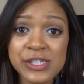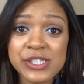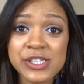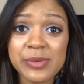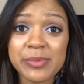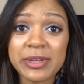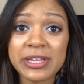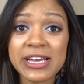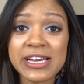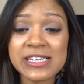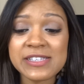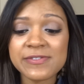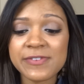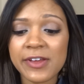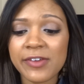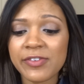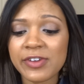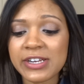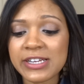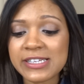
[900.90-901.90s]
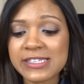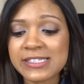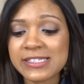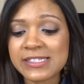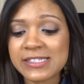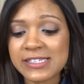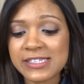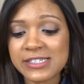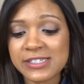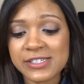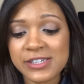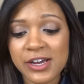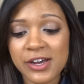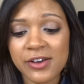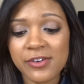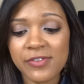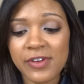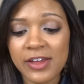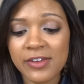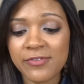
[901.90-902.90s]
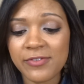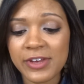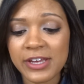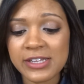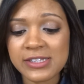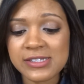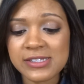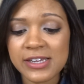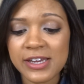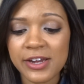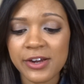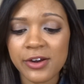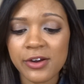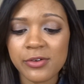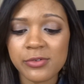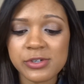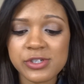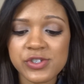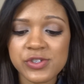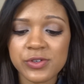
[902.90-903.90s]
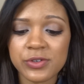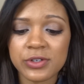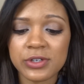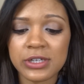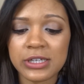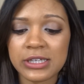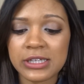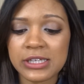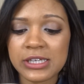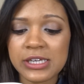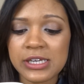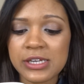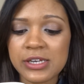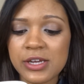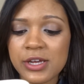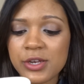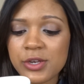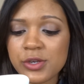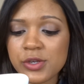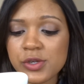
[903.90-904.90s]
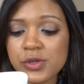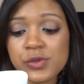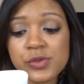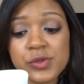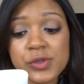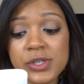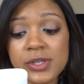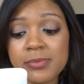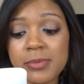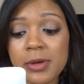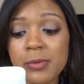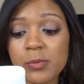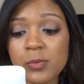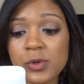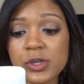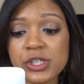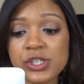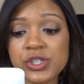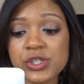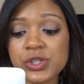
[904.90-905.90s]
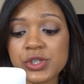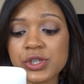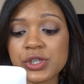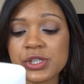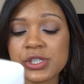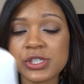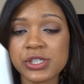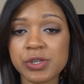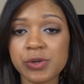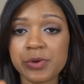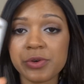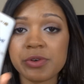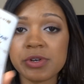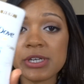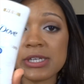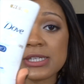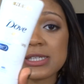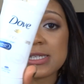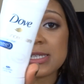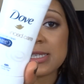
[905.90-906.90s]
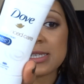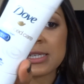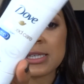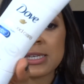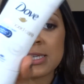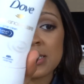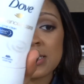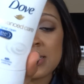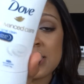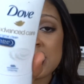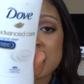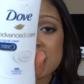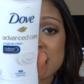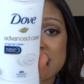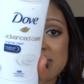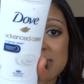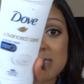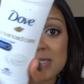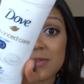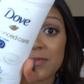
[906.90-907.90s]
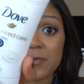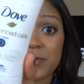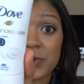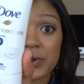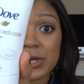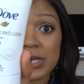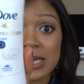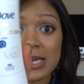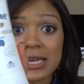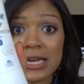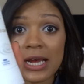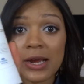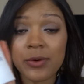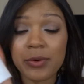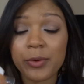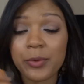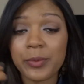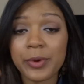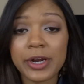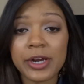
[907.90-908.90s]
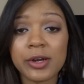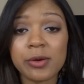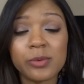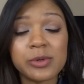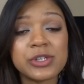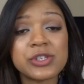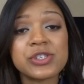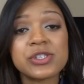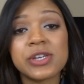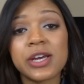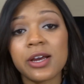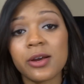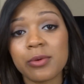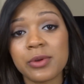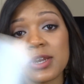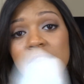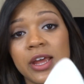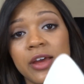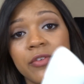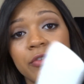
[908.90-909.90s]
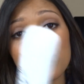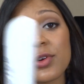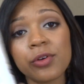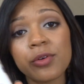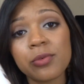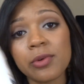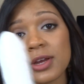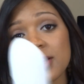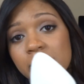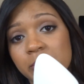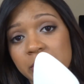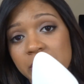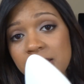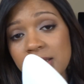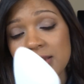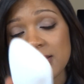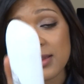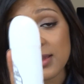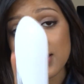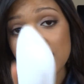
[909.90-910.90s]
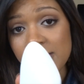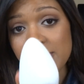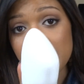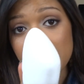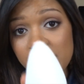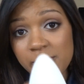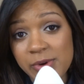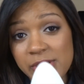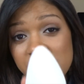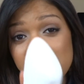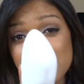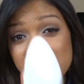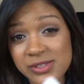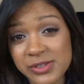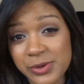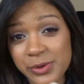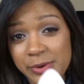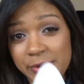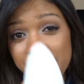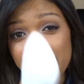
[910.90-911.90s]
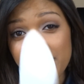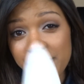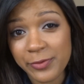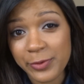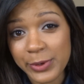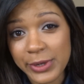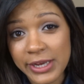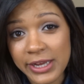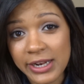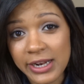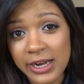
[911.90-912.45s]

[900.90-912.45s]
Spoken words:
So my last favorite is the Dove Advanced Care Original Clean Nutrium Moisture Deodorant. This is 48-hour wear, which I would never recommend that anybody wears deodorant for 48